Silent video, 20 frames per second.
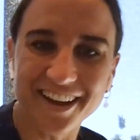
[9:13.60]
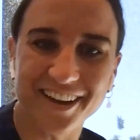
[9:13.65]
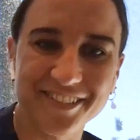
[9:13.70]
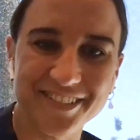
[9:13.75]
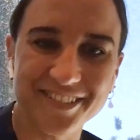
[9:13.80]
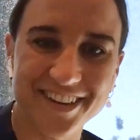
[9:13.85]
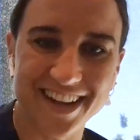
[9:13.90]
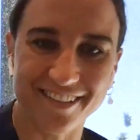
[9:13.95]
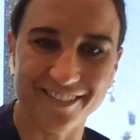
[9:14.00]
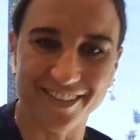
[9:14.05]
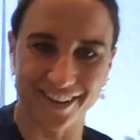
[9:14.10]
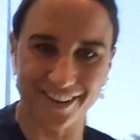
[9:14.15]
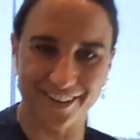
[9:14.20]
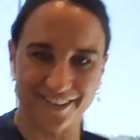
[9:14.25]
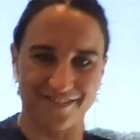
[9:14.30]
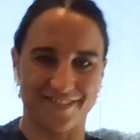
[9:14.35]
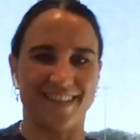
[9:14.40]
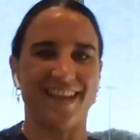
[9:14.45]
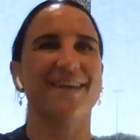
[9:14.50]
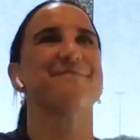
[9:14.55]
I've never heard
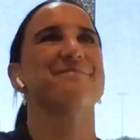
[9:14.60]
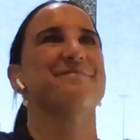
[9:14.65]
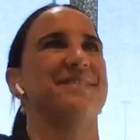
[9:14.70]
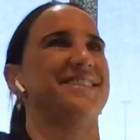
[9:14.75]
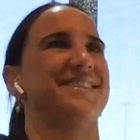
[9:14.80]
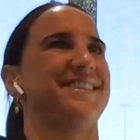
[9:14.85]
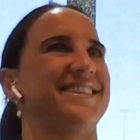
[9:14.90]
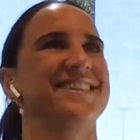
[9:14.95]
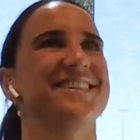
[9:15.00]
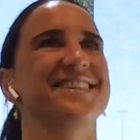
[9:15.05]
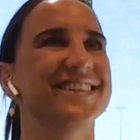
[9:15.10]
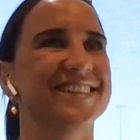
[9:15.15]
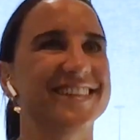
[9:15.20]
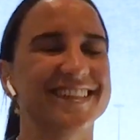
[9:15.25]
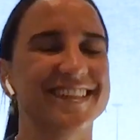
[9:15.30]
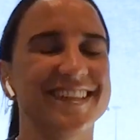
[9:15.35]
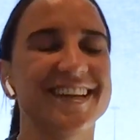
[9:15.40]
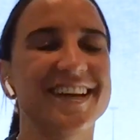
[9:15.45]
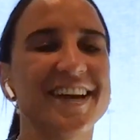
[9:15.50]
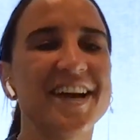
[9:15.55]
of that position.
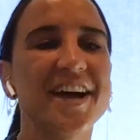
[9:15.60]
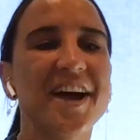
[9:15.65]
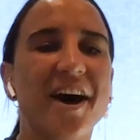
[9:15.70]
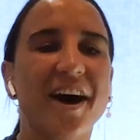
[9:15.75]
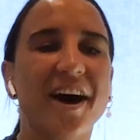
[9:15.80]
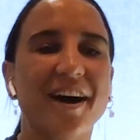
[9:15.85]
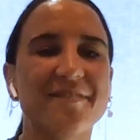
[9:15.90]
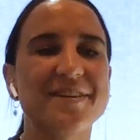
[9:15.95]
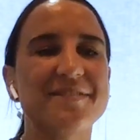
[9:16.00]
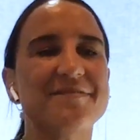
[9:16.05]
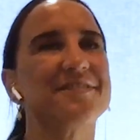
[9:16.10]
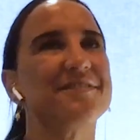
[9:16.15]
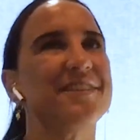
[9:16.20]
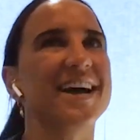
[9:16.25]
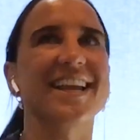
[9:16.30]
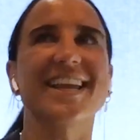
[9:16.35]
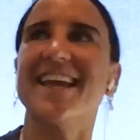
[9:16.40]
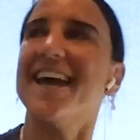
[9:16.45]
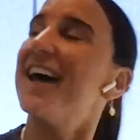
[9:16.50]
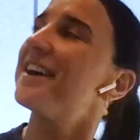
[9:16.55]
I remember
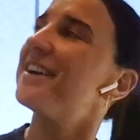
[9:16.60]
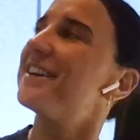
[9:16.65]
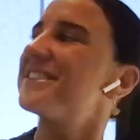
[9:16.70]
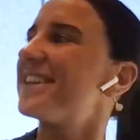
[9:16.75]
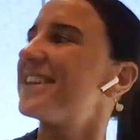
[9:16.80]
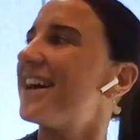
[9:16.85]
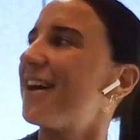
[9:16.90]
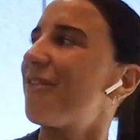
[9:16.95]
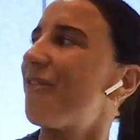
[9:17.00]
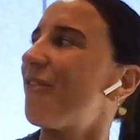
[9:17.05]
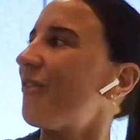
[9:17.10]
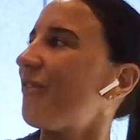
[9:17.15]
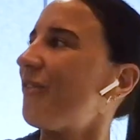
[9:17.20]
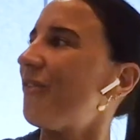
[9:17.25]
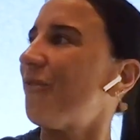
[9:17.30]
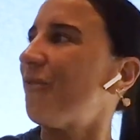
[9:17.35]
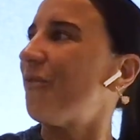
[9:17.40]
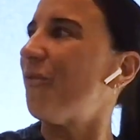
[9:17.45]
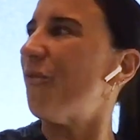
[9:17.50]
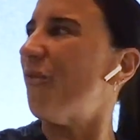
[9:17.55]
running out and I was like,
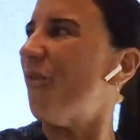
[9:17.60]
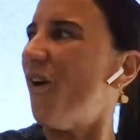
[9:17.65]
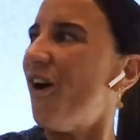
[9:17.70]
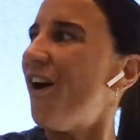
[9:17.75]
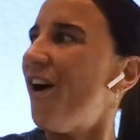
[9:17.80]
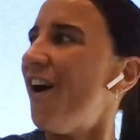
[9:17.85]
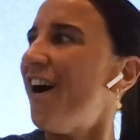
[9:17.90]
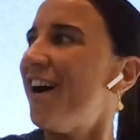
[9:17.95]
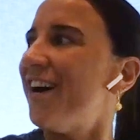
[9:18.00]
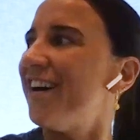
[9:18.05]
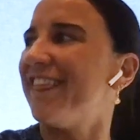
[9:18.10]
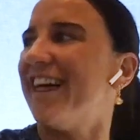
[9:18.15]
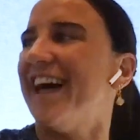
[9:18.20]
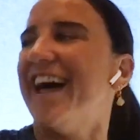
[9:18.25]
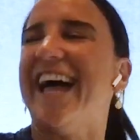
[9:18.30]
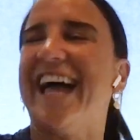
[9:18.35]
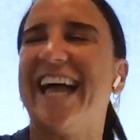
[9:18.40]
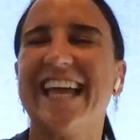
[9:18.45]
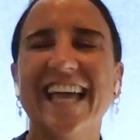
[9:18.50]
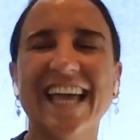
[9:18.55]

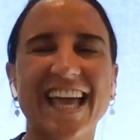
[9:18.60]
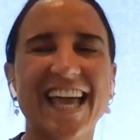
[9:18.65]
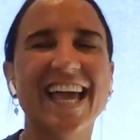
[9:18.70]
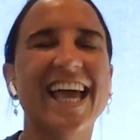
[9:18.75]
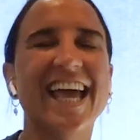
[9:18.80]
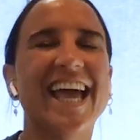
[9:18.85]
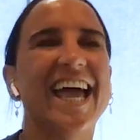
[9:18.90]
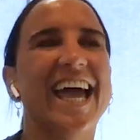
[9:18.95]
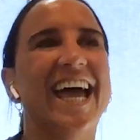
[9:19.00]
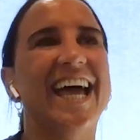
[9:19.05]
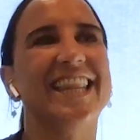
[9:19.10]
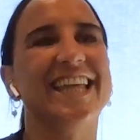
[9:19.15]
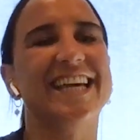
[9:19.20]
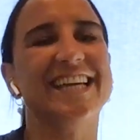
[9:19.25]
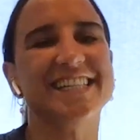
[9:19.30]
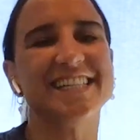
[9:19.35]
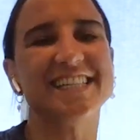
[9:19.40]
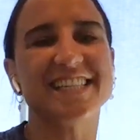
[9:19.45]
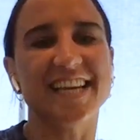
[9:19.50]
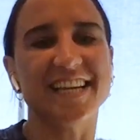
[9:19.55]
what? And they
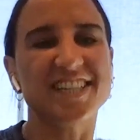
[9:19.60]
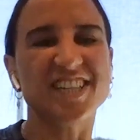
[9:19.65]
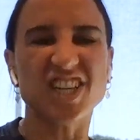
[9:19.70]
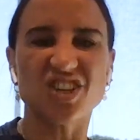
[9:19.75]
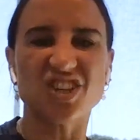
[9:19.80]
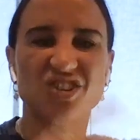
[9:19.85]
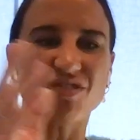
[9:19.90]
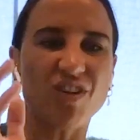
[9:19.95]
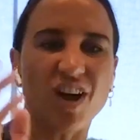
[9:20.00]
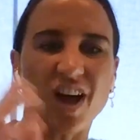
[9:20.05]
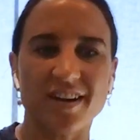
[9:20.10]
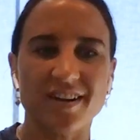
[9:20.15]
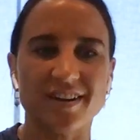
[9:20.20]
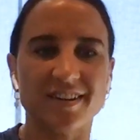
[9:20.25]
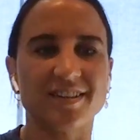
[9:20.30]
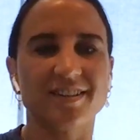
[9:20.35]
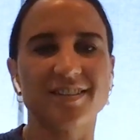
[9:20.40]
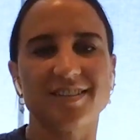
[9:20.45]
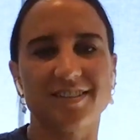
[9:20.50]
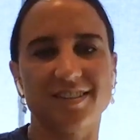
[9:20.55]
just said, just run
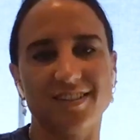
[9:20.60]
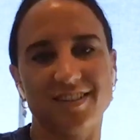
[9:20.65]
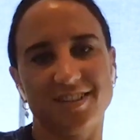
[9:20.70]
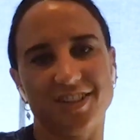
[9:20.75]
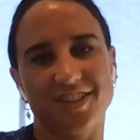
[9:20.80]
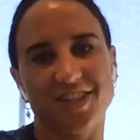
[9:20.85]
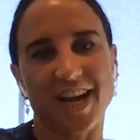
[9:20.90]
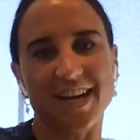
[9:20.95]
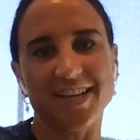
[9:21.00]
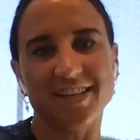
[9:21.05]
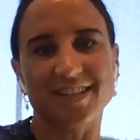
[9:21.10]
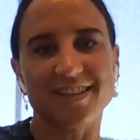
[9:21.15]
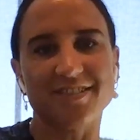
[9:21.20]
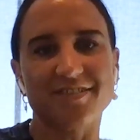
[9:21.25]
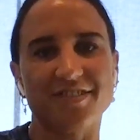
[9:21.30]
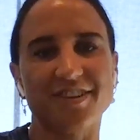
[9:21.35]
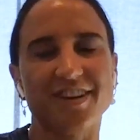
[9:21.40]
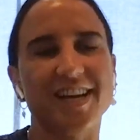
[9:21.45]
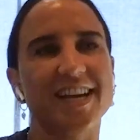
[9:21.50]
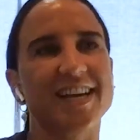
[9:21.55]
and chase the
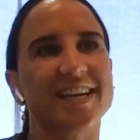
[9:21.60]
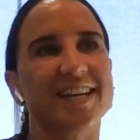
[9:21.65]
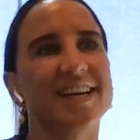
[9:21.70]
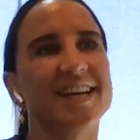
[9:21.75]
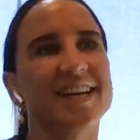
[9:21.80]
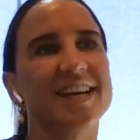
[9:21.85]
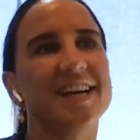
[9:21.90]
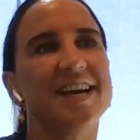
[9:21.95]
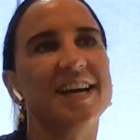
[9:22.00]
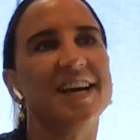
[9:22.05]
footy. And